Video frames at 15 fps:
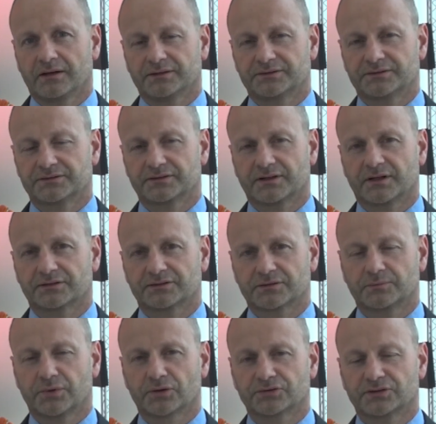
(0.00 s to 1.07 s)
Its
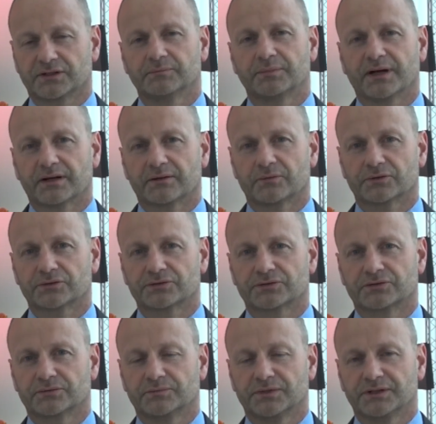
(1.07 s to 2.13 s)
supposed impact was
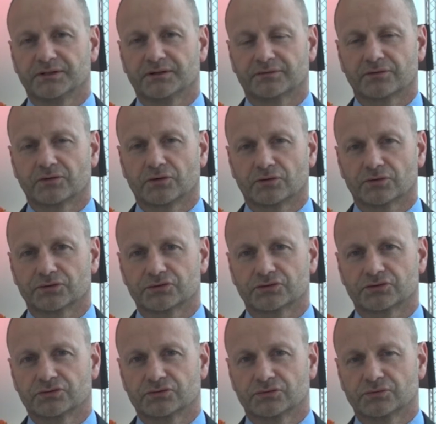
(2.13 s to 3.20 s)
to be, of
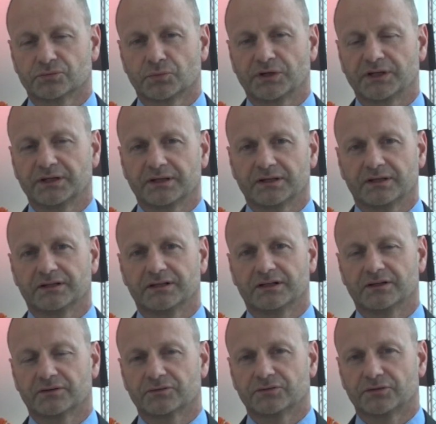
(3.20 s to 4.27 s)
course, to weaken the
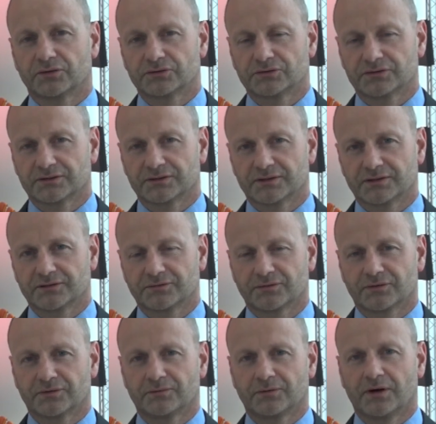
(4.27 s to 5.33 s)
yen. Unfortunately
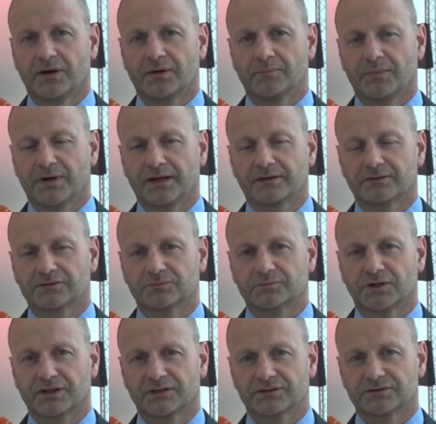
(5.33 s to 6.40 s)
for Bank of
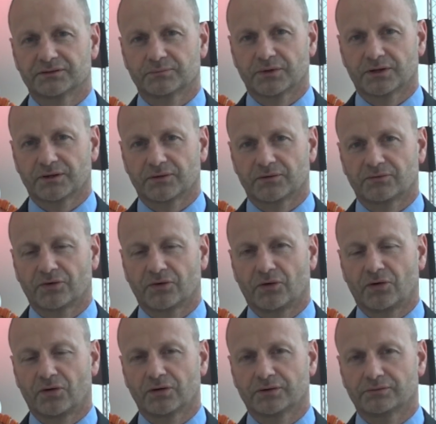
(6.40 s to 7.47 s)
Japan, Japan
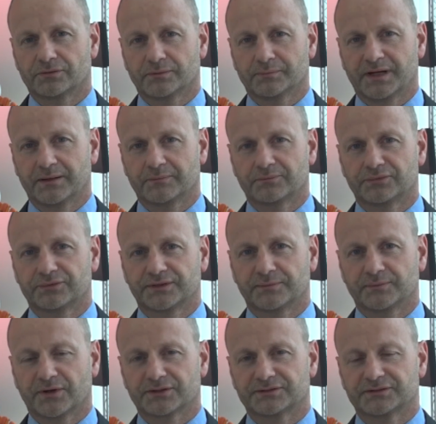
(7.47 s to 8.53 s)
overall, it remained pretty
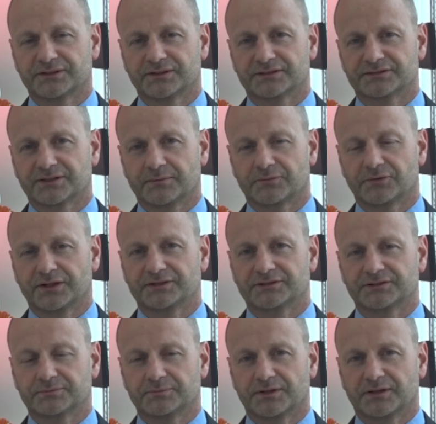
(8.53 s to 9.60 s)
much in the same
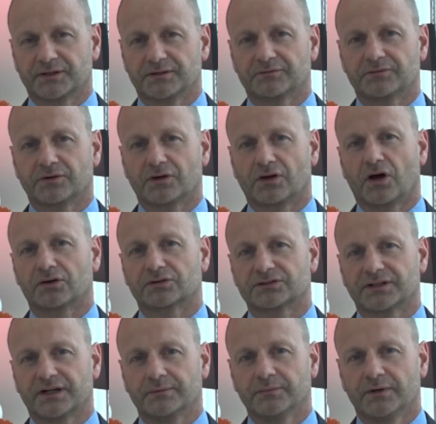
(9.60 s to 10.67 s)
range it's been in for a long
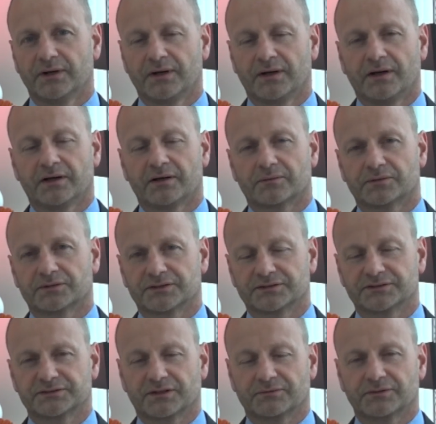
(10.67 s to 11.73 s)
time, which
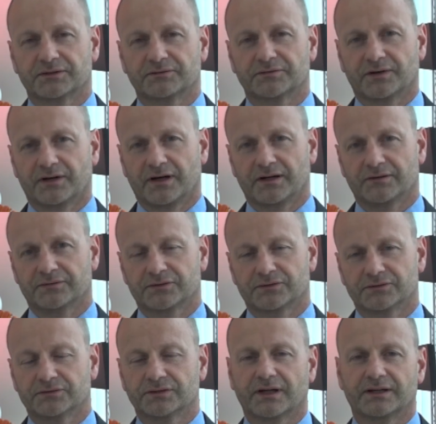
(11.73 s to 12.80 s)
is 75
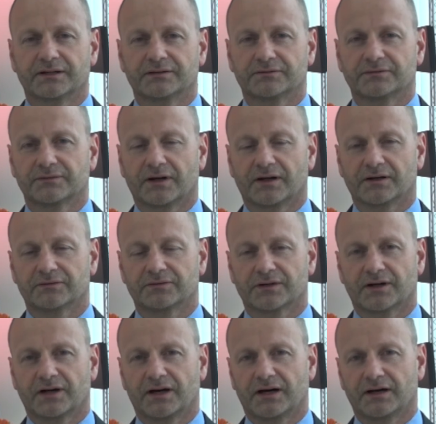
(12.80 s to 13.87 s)
to 95
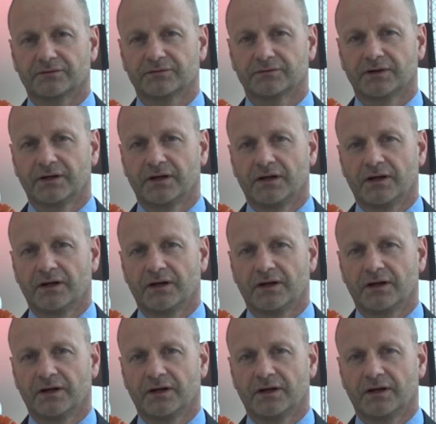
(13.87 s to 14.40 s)
and a half.